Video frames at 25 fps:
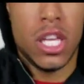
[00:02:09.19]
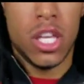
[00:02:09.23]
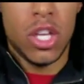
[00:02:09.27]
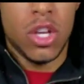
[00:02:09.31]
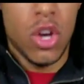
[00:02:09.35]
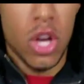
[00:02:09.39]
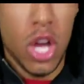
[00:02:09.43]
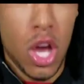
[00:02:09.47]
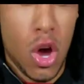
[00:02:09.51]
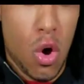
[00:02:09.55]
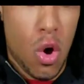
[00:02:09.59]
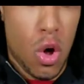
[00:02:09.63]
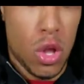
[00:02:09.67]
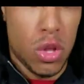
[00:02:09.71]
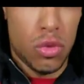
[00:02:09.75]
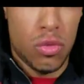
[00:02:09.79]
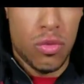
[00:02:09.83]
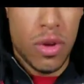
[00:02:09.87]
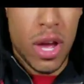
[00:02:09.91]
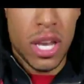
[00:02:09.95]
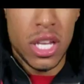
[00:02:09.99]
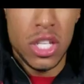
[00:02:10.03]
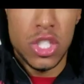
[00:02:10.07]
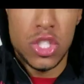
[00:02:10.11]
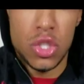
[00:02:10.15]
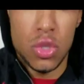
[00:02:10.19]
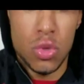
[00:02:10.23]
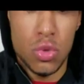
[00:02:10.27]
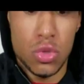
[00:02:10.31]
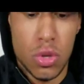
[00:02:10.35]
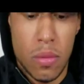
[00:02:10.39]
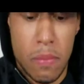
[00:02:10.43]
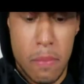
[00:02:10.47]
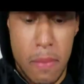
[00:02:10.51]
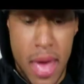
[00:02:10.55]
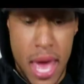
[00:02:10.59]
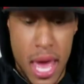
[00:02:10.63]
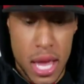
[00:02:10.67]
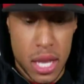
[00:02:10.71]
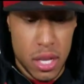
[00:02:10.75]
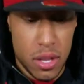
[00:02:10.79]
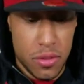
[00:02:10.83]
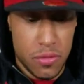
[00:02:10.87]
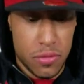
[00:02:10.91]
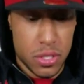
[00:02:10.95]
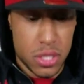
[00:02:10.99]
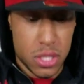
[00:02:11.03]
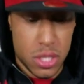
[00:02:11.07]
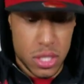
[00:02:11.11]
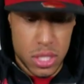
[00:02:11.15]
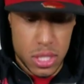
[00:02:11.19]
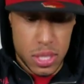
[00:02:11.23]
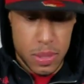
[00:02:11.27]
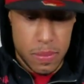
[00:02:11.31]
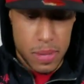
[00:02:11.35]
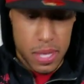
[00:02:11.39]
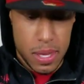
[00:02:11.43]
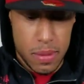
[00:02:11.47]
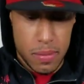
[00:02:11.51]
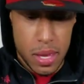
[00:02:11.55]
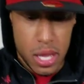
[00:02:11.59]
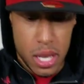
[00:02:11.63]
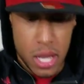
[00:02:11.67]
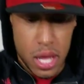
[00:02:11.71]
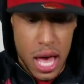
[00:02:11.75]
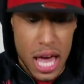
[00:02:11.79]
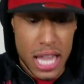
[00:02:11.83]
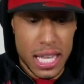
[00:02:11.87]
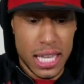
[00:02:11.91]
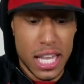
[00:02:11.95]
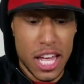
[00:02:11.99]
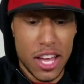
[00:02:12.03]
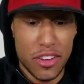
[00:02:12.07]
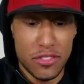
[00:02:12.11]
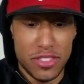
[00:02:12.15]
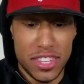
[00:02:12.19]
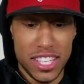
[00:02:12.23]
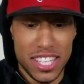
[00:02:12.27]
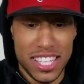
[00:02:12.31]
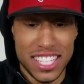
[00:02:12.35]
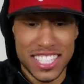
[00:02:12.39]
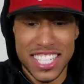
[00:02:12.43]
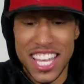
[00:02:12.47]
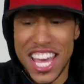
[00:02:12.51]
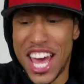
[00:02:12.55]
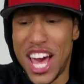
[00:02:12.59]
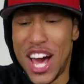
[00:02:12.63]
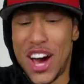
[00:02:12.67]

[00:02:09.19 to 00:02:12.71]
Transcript: Get all around. These shoes are magnificent to me, man. I love these.